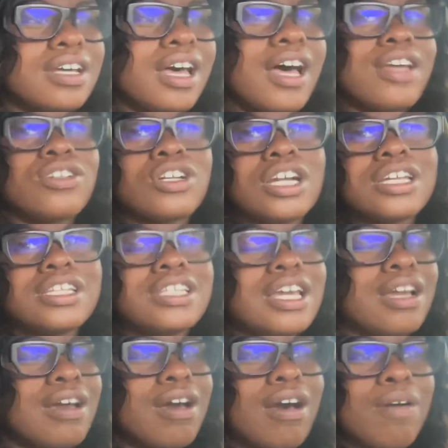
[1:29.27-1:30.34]
I tried to take
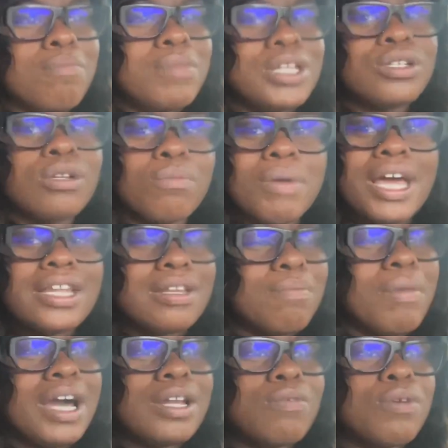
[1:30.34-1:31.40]
a mental Bath and
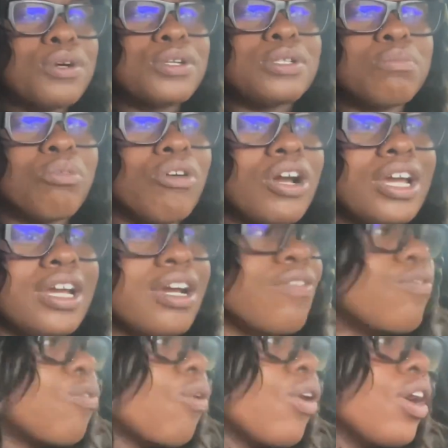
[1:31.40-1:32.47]
Body Works break
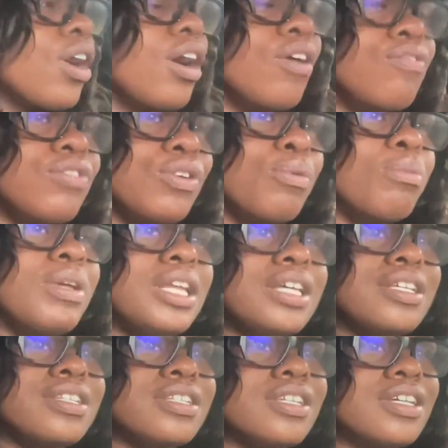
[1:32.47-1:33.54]
for a few
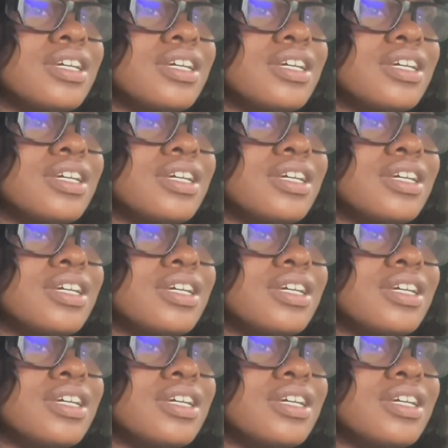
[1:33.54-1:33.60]
minutes